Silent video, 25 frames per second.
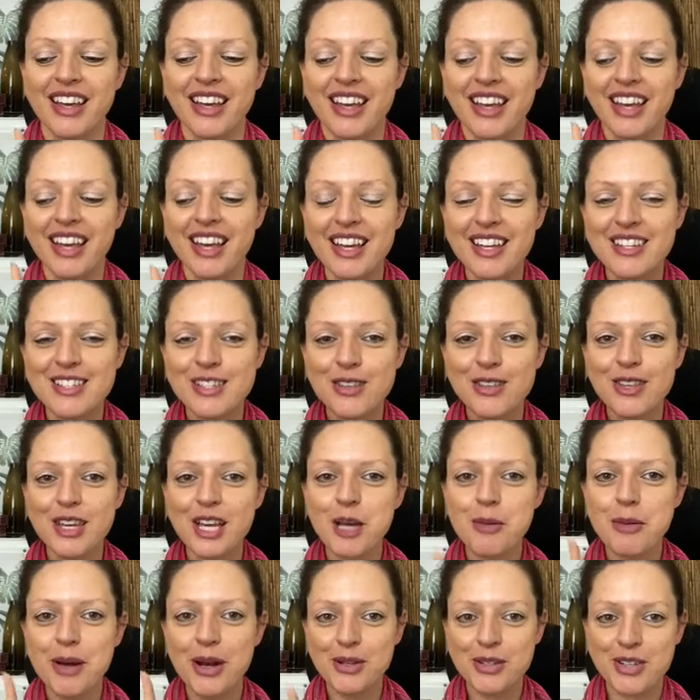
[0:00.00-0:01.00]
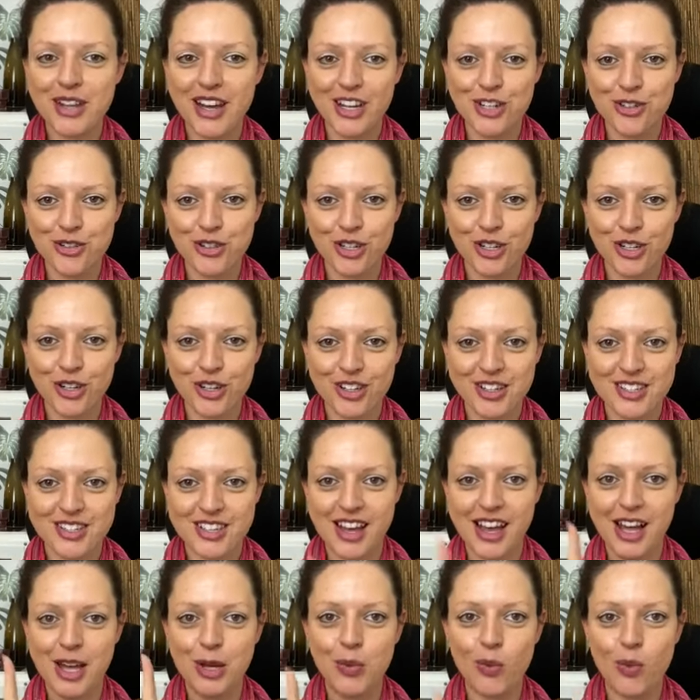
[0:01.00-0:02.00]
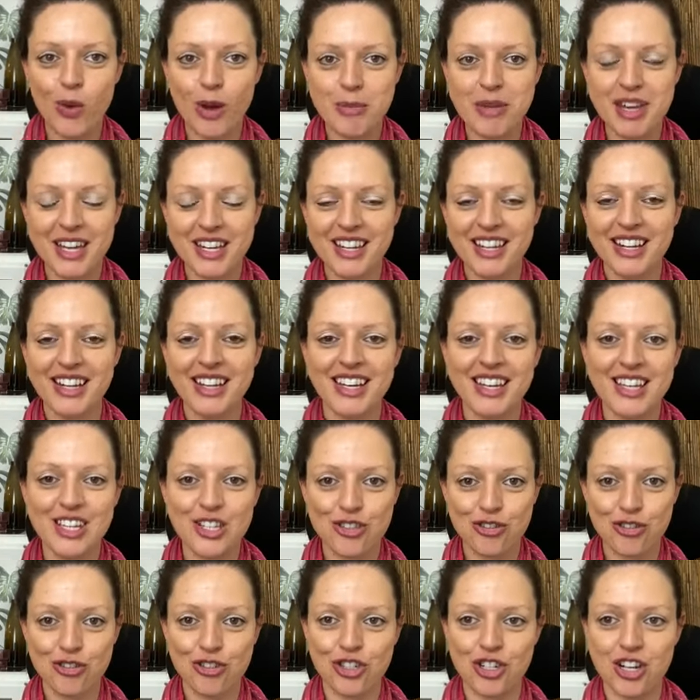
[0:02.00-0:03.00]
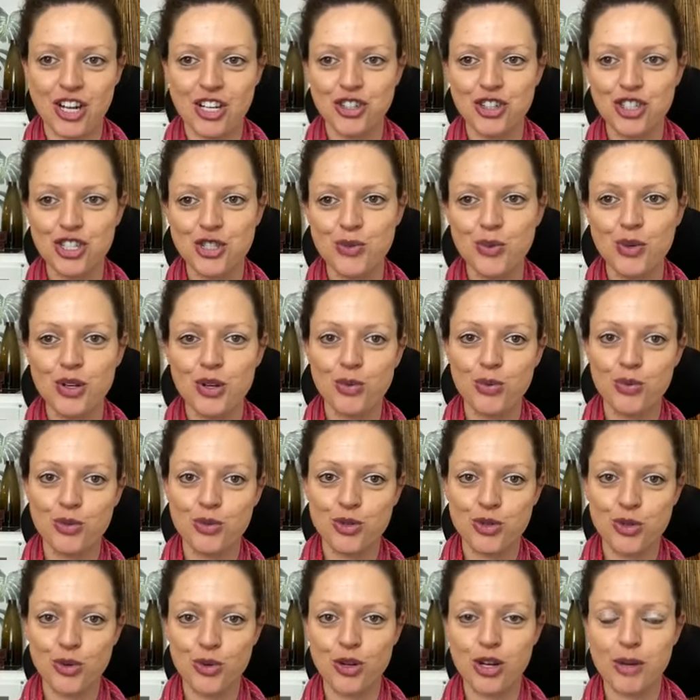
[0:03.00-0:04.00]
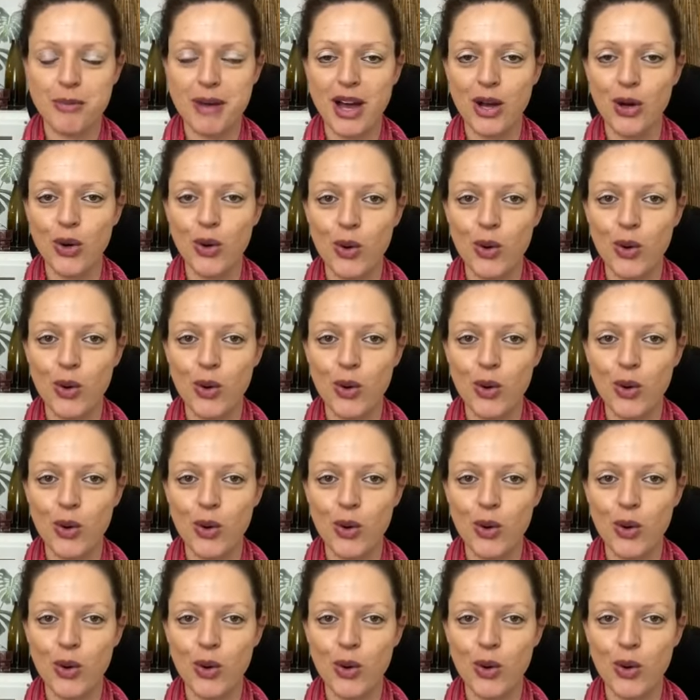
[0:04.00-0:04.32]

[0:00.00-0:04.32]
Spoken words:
here's the thing about nitric oxide, women and estrogen, I just want to talk about